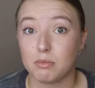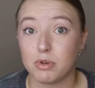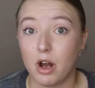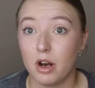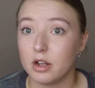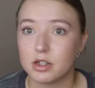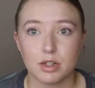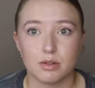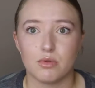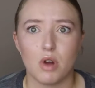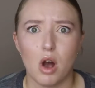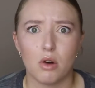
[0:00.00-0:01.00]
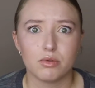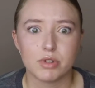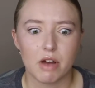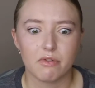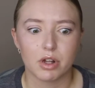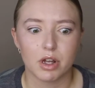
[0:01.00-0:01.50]
product? No,
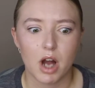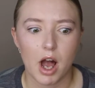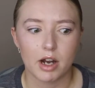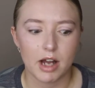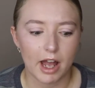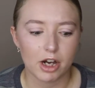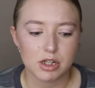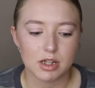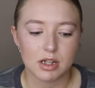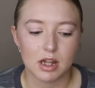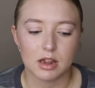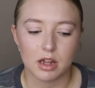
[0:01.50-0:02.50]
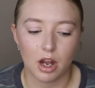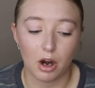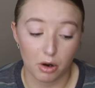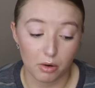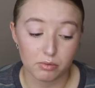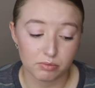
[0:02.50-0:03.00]
definitely not. I actually think
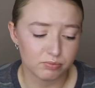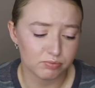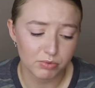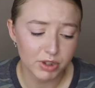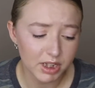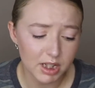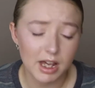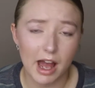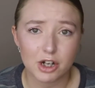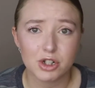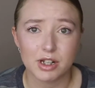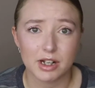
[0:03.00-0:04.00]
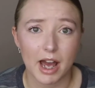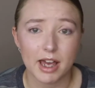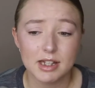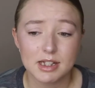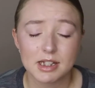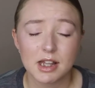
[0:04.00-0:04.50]
they're really actually
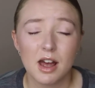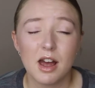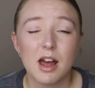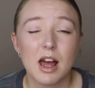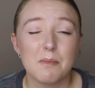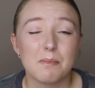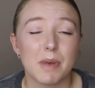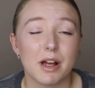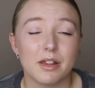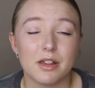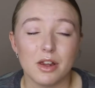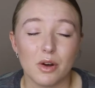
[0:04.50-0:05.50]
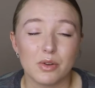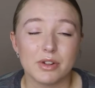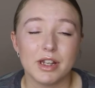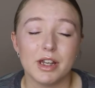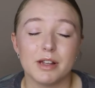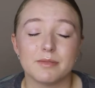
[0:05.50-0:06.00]
nice. The
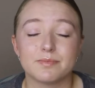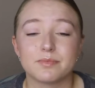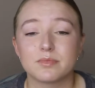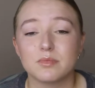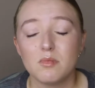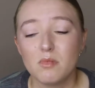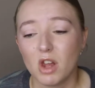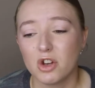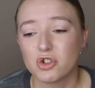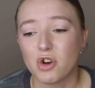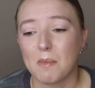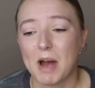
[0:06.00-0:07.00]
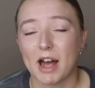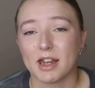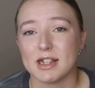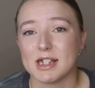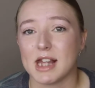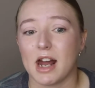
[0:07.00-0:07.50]
only drawback
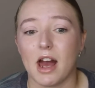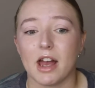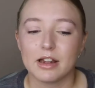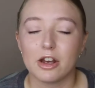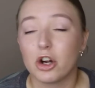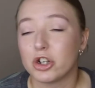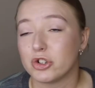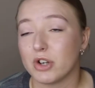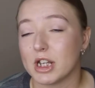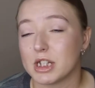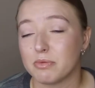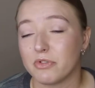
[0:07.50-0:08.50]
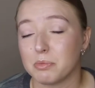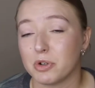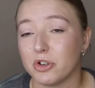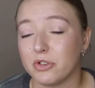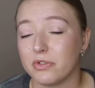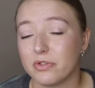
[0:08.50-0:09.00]
is that they aren't transfer
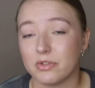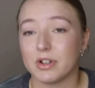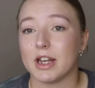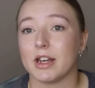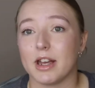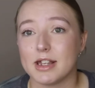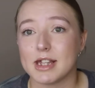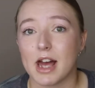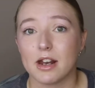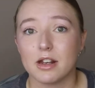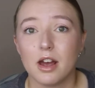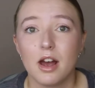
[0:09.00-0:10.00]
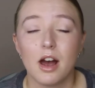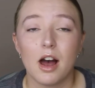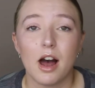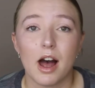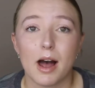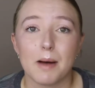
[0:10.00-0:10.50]
proof, like I said.
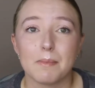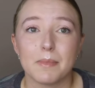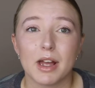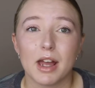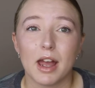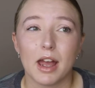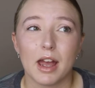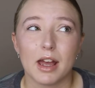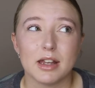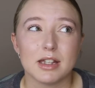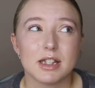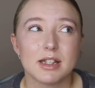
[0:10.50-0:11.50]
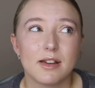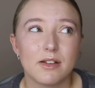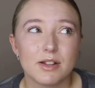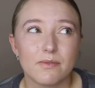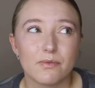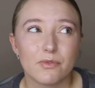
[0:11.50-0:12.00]
And
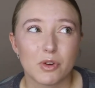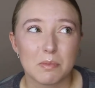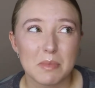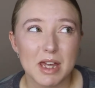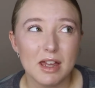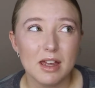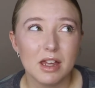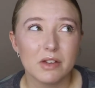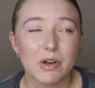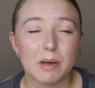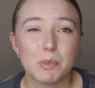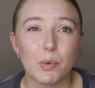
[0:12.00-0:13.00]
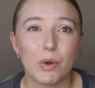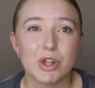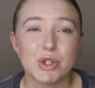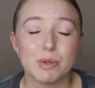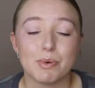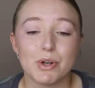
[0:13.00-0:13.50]
for me, if I'm going
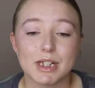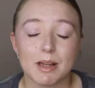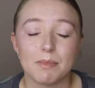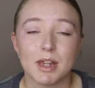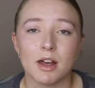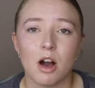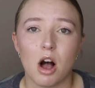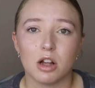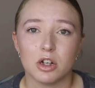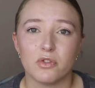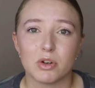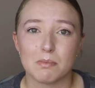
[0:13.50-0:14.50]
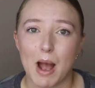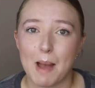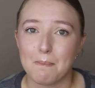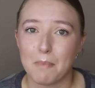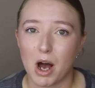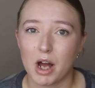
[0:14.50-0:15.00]
to put something all over my
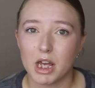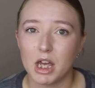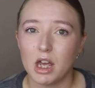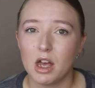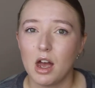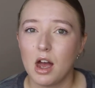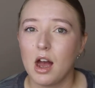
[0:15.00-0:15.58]
body,